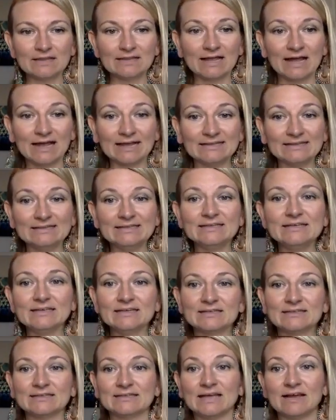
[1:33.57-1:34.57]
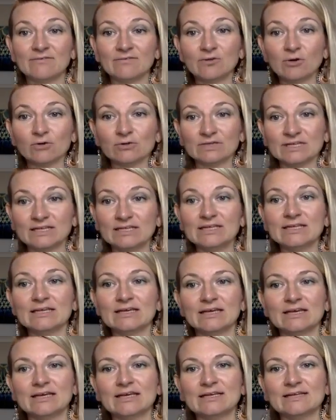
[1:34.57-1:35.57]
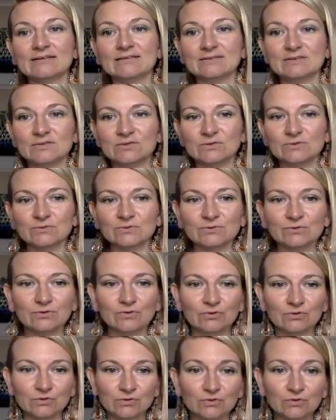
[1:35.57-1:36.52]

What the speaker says: idea that I've got here is to